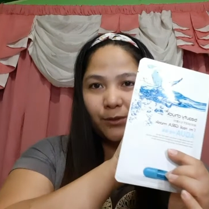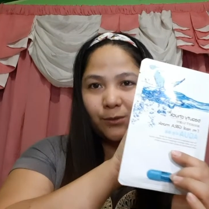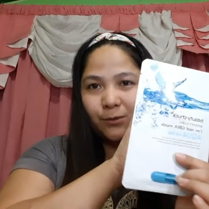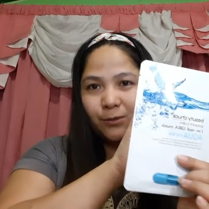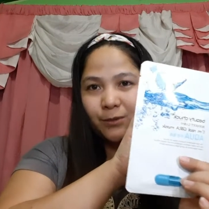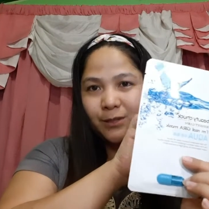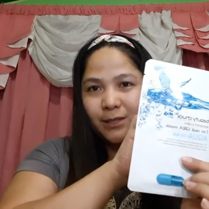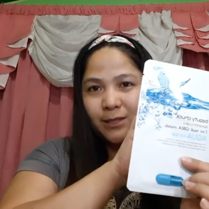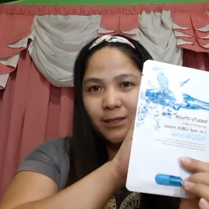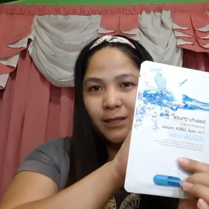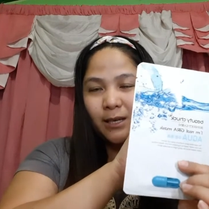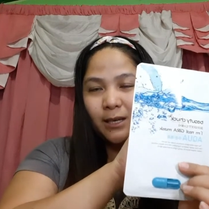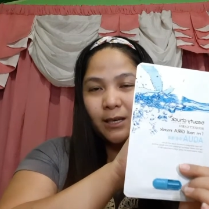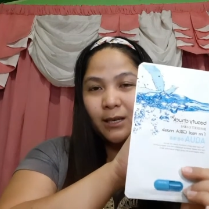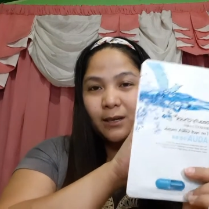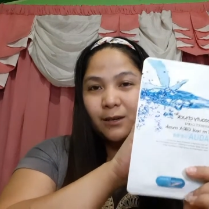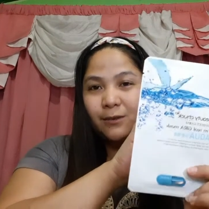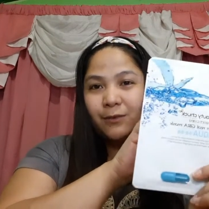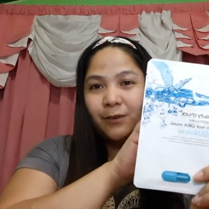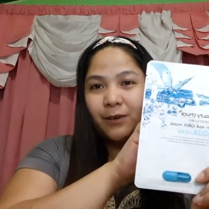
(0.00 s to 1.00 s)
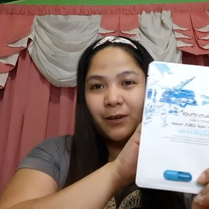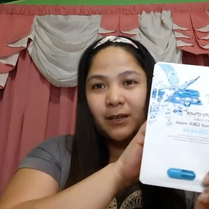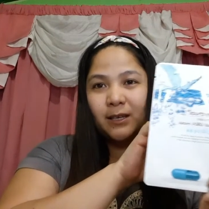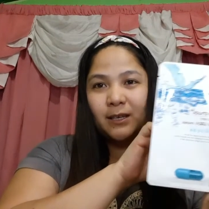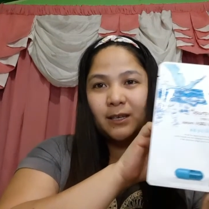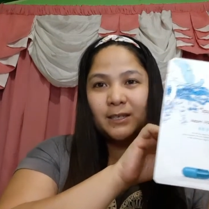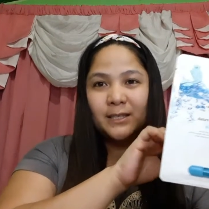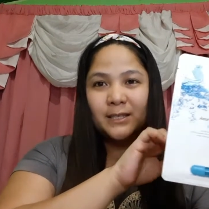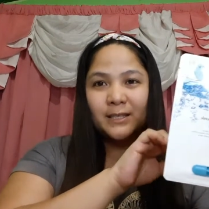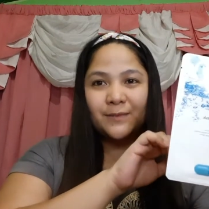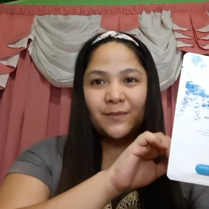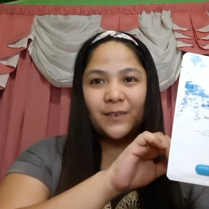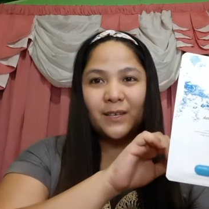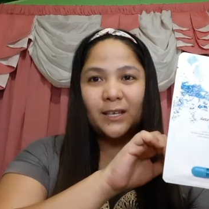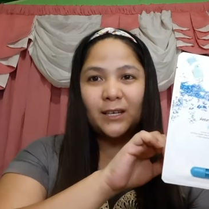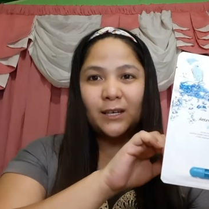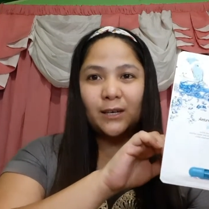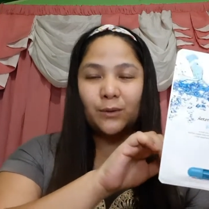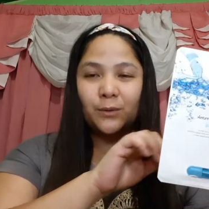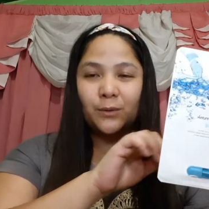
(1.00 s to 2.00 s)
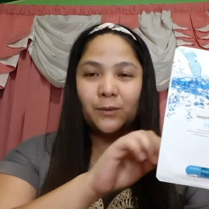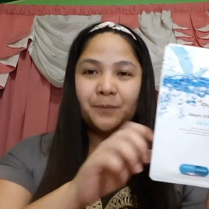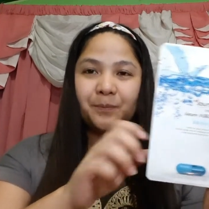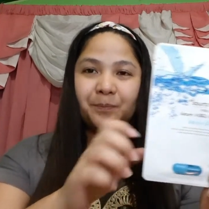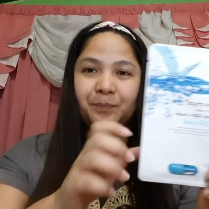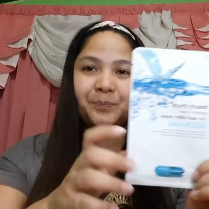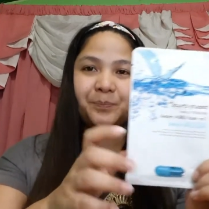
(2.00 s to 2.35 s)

use for this video.